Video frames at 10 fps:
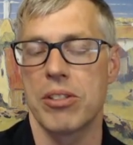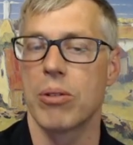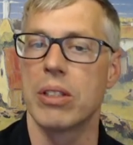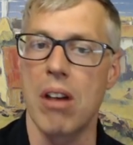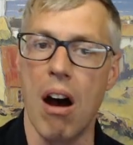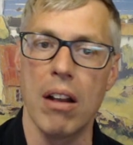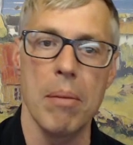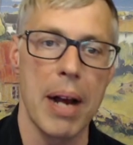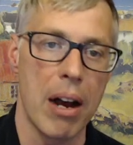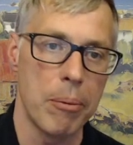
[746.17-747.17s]
So it's all
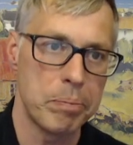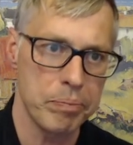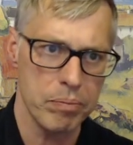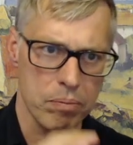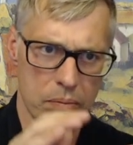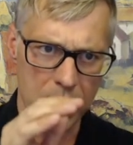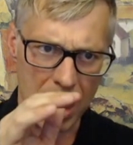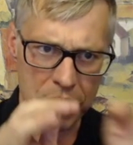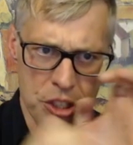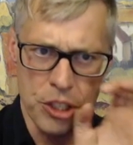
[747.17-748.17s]
about
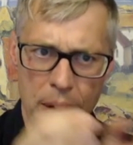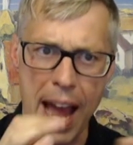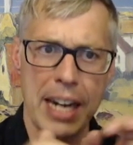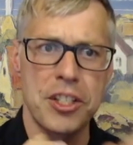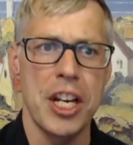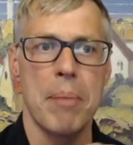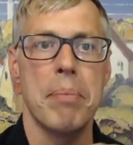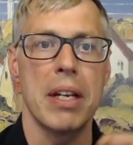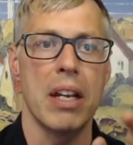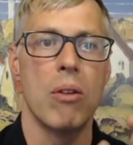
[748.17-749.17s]
strategy and
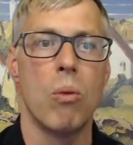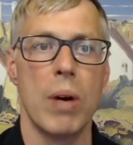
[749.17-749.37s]
picking